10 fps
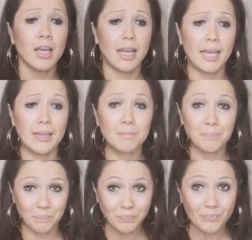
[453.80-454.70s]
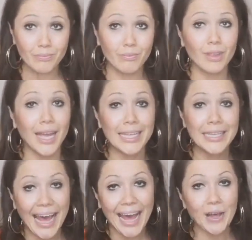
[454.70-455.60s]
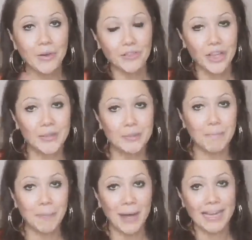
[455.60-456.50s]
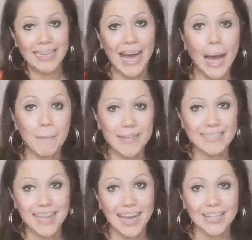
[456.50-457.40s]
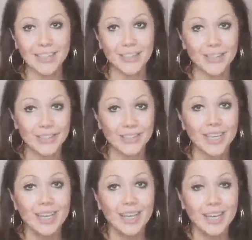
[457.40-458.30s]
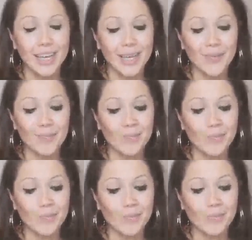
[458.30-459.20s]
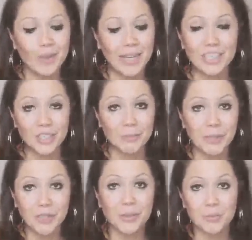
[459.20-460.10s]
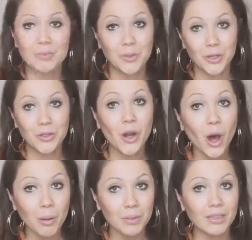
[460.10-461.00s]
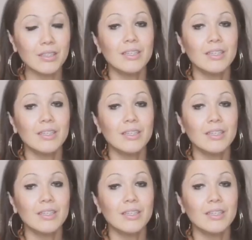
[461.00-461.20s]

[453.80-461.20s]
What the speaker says: and you get out of those bad habit cycles, it just becomes more normal.